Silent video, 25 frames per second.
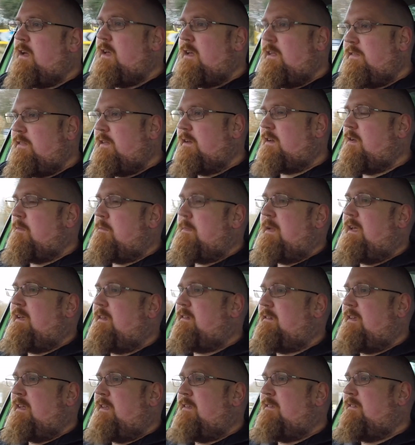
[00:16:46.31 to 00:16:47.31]
the
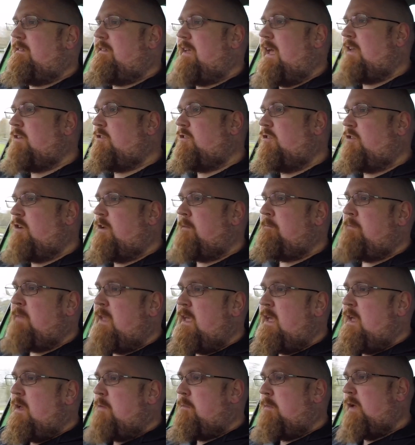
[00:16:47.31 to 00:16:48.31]
Kamiq's intention,
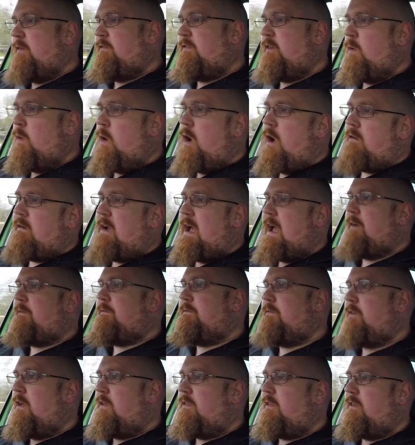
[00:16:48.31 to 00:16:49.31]
but if you are
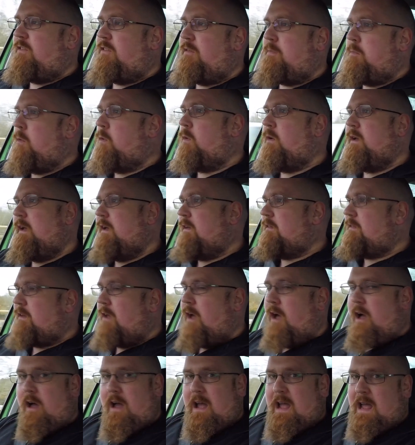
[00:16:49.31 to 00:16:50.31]
after the sportiest
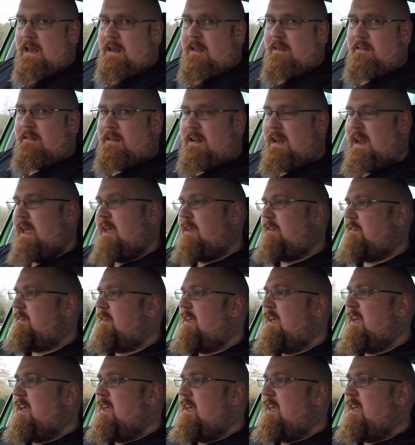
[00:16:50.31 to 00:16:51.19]
car in its class,